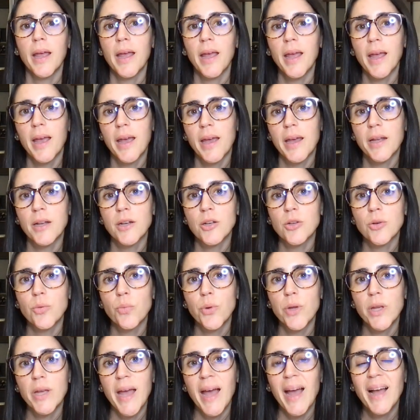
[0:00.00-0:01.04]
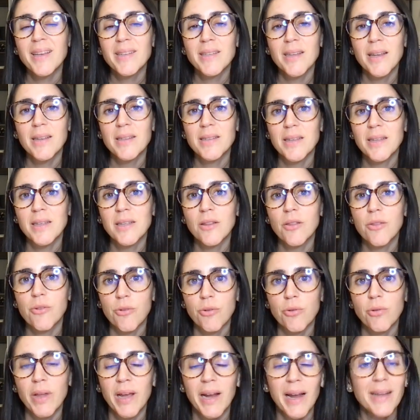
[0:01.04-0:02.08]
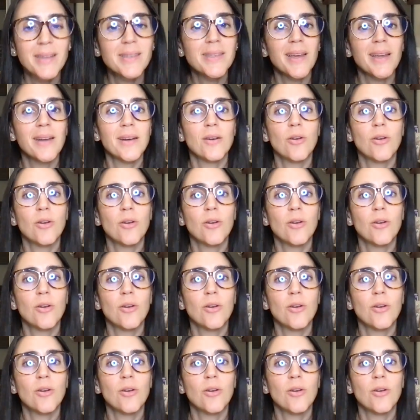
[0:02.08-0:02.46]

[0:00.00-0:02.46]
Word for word: and we access it through, like I said,